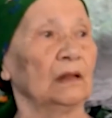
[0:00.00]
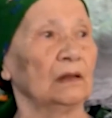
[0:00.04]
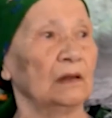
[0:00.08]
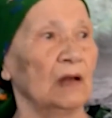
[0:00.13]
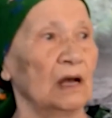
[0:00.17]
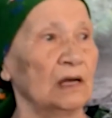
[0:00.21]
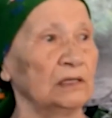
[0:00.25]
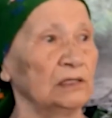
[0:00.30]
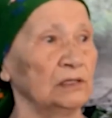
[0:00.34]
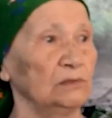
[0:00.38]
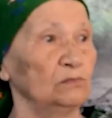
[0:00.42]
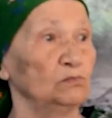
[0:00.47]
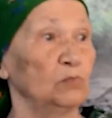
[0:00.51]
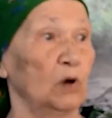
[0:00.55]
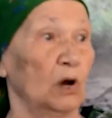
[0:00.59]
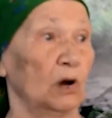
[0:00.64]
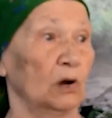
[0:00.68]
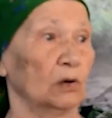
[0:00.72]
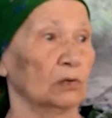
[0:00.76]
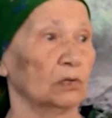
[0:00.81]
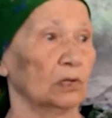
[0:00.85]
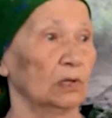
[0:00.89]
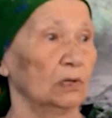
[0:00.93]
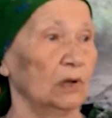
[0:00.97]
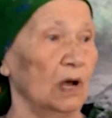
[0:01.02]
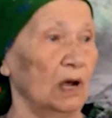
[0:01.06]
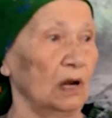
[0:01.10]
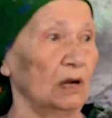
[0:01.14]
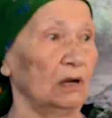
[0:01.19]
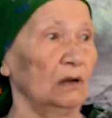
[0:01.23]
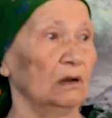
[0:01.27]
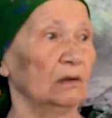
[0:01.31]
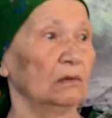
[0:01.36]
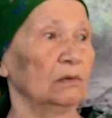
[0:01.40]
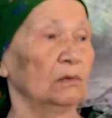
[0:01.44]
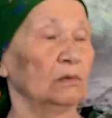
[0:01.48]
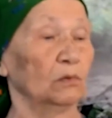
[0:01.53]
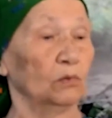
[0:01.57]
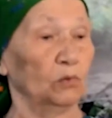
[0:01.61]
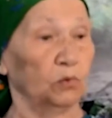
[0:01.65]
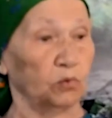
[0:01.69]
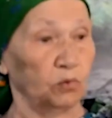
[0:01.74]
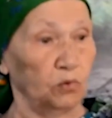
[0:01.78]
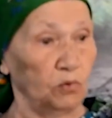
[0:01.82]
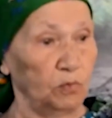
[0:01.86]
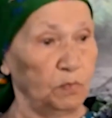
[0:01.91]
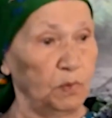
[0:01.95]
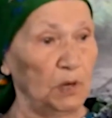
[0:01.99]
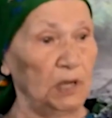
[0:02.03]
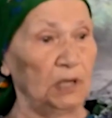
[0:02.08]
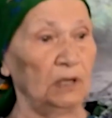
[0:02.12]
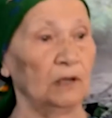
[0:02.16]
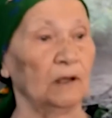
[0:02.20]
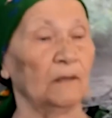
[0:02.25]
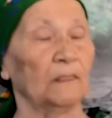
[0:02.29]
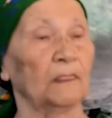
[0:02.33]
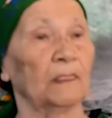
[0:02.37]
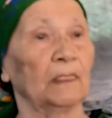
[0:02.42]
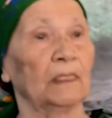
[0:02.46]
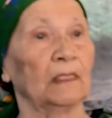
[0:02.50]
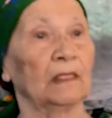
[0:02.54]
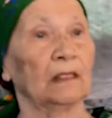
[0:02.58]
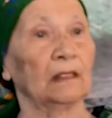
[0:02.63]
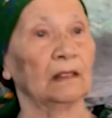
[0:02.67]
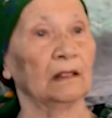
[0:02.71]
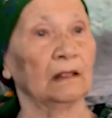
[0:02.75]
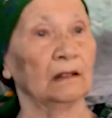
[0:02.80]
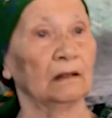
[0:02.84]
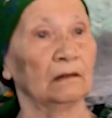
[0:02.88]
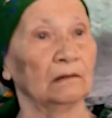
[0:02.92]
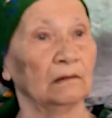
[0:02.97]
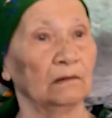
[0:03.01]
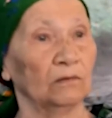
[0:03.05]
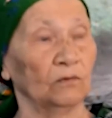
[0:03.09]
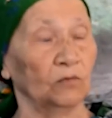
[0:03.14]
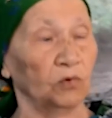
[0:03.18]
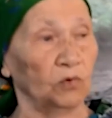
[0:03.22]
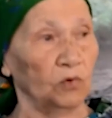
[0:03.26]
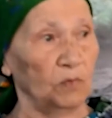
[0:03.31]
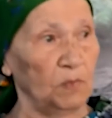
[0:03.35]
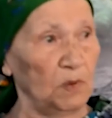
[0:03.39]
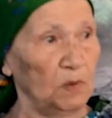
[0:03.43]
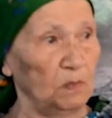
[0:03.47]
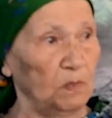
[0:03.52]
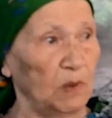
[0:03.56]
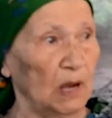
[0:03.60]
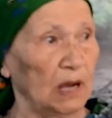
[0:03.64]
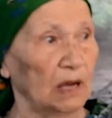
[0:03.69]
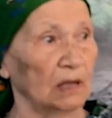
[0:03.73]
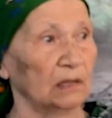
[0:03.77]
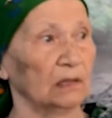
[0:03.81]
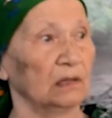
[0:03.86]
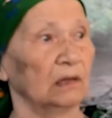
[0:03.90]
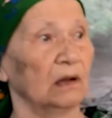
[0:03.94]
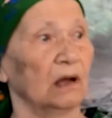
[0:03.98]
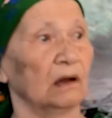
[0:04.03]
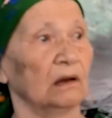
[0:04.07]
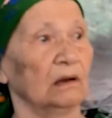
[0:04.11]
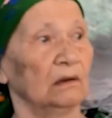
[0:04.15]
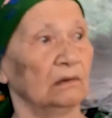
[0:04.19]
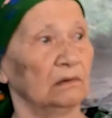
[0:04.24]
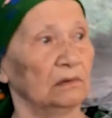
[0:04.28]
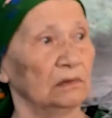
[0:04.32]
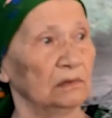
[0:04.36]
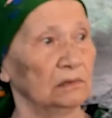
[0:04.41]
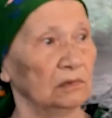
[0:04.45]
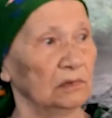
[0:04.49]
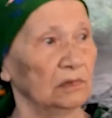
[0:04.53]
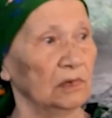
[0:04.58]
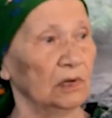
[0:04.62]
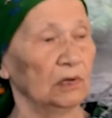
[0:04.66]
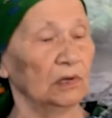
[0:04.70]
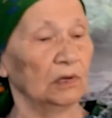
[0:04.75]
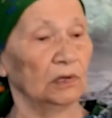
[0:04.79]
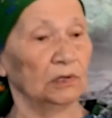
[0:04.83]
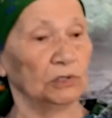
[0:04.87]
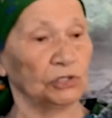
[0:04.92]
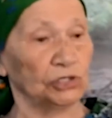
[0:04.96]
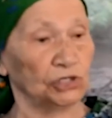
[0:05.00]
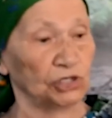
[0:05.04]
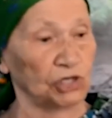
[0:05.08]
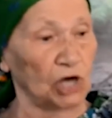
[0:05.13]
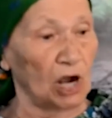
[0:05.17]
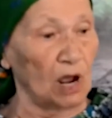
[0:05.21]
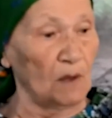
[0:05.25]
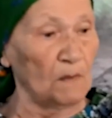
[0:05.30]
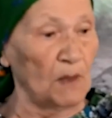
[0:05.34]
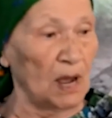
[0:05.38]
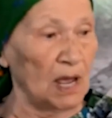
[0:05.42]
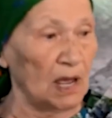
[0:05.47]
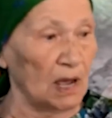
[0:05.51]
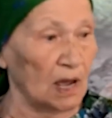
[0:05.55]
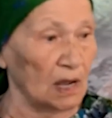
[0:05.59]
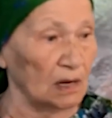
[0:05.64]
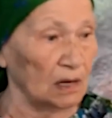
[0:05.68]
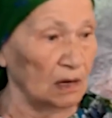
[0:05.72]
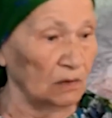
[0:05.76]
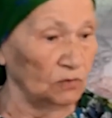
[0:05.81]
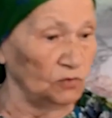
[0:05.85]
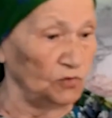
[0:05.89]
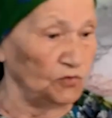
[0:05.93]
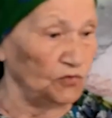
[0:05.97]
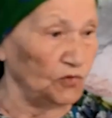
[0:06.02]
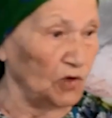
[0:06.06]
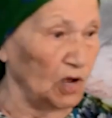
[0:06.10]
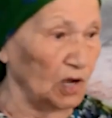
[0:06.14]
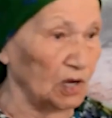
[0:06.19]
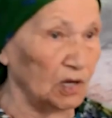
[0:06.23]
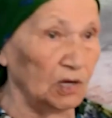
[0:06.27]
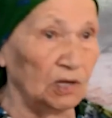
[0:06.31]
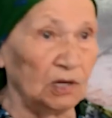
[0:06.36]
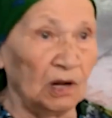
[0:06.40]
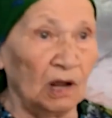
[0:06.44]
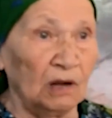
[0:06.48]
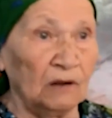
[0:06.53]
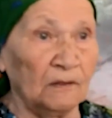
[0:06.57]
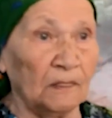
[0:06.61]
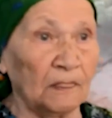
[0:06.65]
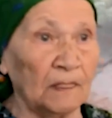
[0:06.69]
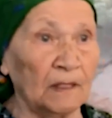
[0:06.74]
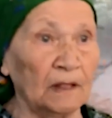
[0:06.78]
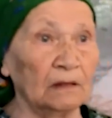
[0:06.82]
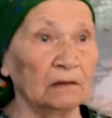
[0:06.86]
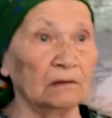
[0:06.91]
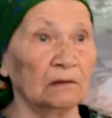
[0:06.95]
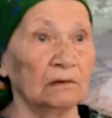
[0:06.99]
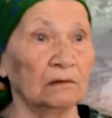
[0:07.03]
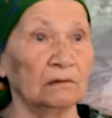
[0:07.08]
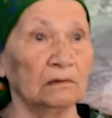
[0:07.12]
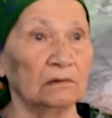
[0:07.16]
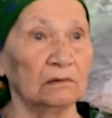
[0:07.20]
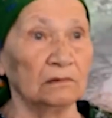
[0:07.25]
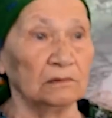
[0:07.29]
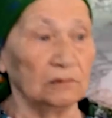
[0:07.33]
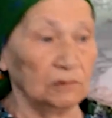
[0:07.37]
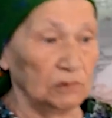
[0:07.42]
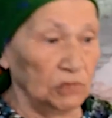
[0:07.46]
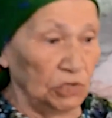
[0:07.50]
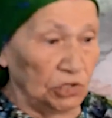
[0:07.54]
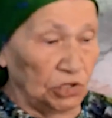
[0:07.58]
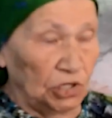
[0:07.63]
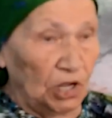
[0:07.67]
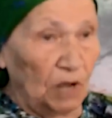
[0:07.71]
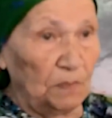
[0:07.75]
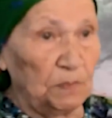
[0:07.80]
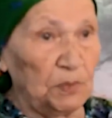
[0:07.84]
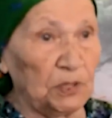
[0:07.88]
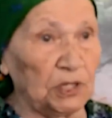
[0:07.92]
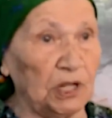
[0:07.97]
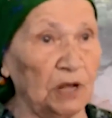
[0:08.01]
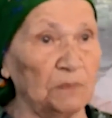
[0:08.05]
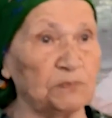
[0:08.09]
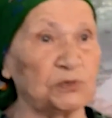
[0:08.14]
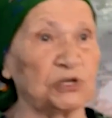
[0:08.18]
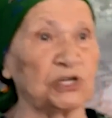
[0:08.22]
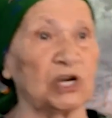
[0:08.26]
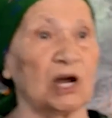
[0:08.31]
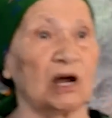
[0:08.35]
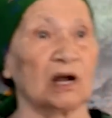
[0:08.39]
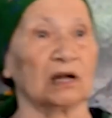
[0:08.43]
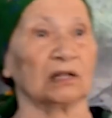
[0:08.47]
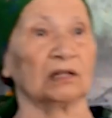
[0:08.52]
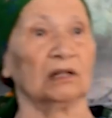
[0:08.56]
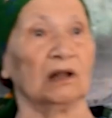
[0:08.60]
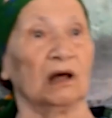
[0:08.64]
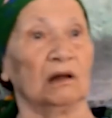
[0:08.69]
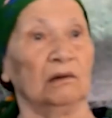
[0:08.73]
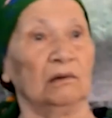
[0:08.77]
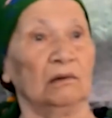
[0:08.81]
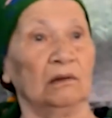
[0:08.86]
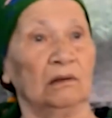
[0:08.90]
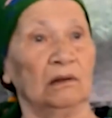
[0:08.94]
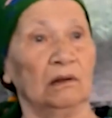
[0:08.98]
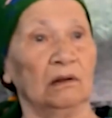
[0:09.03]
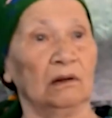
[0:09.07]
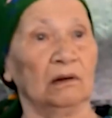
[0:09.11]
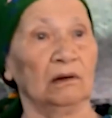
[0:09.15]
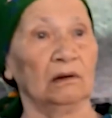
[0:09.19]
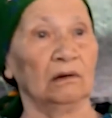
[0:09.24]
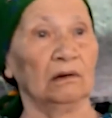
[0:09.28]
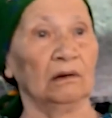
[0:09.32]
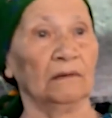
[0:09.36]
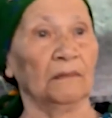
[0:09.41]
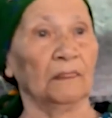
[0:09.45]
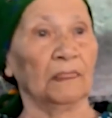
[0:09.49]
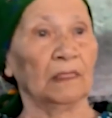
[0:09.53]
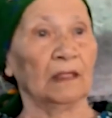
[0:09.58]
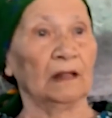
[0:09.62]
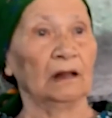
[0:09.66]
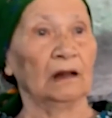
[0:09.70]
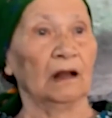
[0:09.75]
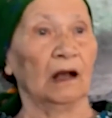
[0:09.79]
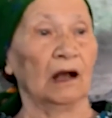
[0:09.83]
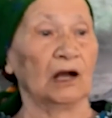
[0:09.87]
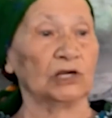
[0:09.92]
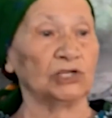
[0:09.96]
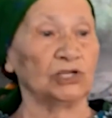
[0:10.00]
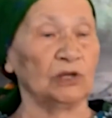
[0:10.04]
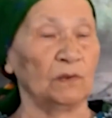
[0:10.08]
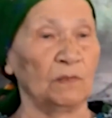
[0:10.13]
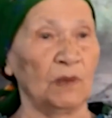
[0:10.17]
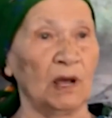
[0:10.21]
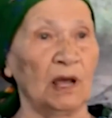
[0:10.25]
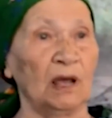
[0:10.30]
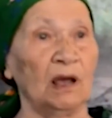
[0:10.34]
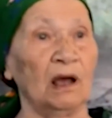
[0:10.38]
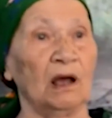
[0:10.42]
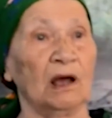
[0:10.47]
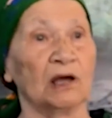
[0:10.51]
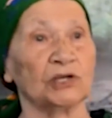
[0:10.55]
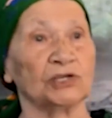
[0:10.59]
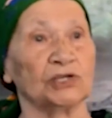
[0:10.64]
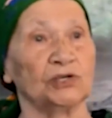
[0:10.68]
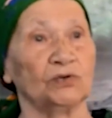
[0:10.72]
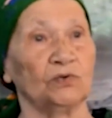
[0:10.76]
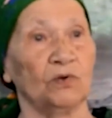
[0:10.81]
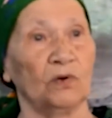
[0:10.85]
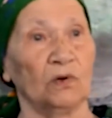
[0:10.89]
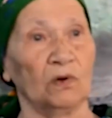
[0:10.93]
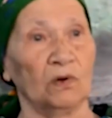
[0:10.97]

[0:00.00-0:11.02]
How could they? They looked rough. Those who didn't get on the wagons were pushed with butt stocks. We had no food, no bread, nothing.